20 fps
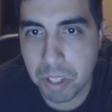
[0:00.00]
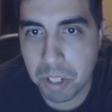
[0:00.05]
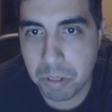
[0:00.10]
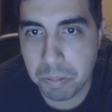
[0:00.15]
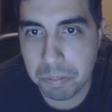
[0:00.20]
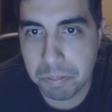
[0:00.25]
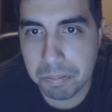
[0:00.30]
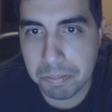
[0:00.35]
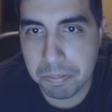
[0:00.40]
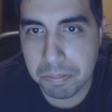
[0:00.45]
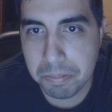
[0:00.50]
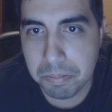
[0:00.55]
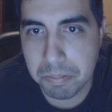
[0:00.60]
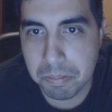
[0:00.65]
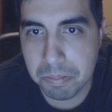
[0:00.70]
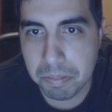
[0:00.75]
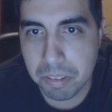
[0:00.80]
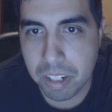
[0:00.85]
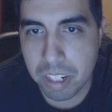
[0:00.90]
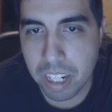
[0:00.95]
Nope,
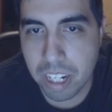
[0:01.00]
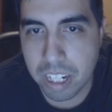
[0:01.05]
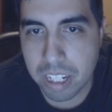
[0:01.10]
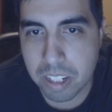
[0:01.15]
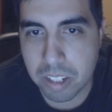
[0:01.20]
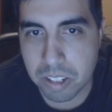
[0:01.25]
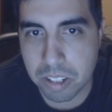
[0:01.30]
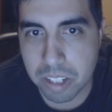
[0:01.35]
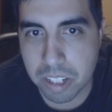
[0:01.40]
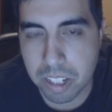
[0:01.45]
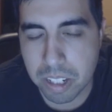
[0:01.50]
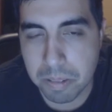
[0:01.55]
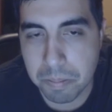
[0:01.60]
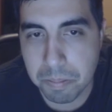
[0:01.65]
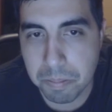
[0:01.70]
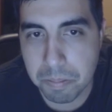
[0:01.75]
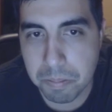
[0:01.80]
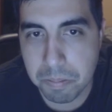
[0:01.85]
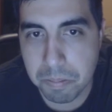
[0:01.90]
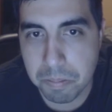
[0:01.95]
not good.
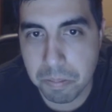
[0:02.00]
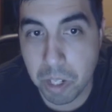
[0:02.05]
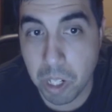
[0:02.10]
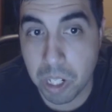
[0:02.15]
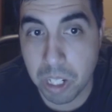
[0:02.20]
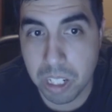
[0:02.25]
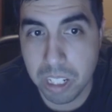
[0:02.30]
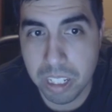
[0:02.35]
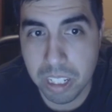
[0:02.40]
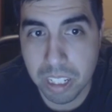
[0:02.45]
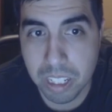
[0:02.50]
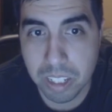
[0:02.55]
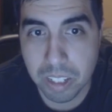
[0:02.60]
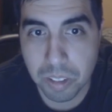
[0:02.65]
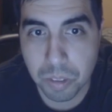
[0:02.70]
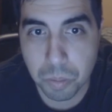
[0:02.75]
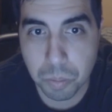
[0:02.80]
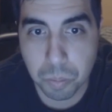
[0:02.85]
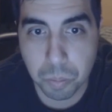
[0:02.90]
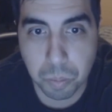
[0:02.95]
Huh?
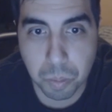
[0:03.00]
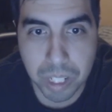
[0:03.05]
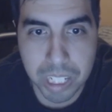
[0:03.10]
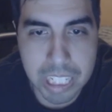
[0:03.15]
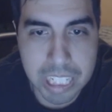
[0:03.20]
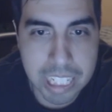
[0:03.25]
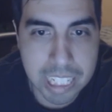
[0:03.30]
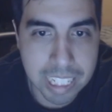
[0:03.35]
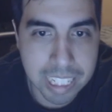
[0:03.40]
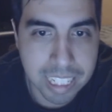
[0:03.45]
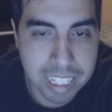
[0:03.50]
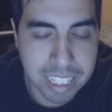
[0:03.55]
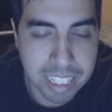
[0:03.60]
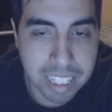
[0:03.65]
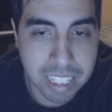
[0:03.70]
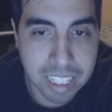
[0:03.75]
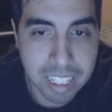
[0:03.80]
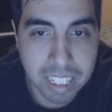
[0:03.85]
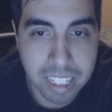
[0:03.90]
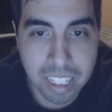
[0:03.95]
What?
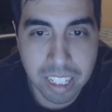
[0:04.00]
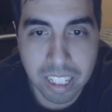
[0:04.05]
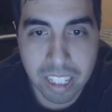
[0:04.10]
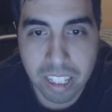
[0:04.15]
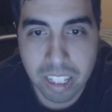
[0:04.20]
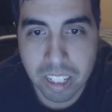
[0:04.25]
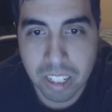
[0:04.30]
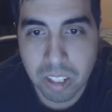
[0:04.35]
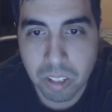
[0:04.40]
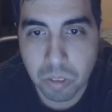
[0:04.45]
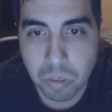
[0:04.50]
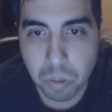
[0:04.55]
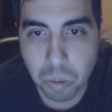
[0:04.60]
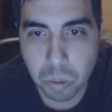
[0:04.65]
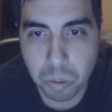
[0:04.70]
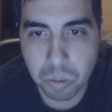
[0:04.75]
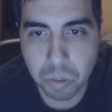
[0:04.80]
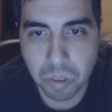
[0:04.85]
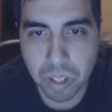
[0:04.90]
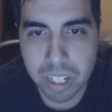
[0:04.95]

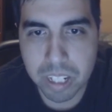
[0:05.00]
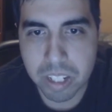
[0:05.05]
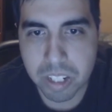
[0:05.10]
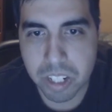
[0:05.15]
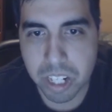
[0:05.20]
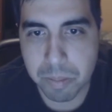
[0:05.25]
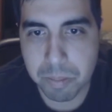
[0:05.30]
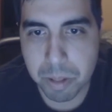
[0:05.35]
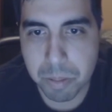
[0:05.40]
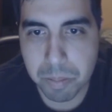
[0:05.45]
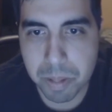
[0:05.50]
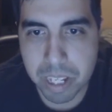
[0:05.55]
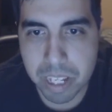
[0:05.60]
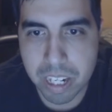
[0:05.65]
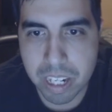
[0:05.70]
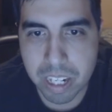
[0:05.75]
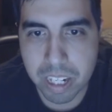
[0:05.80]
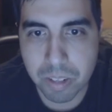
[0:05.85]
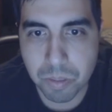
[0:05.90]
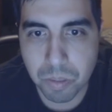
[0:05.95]
Rolled rice shape to be
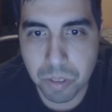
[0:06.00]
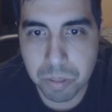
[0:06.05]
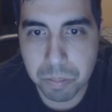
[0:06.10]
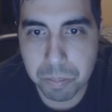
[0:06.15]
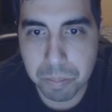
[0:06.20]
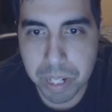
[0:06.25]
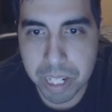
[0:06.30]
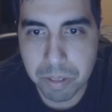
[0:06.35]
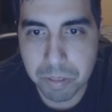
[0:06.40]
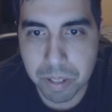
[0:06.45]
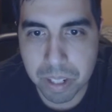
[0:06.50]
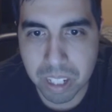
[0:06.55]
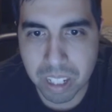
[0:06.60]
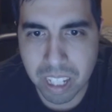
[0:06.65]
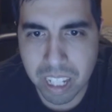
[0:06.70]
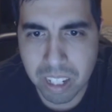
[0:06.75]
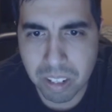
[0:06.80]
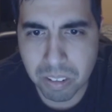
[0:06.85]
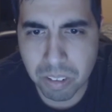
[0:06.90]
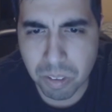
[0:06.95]
eaten in one bite with a
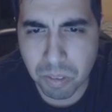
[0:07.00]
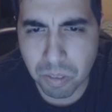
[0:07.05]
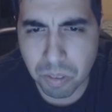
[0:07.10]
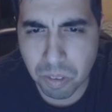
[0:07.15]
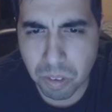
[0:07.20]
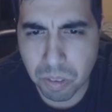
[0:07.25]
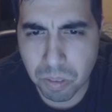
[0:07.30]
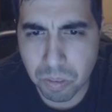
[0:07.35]
layer of...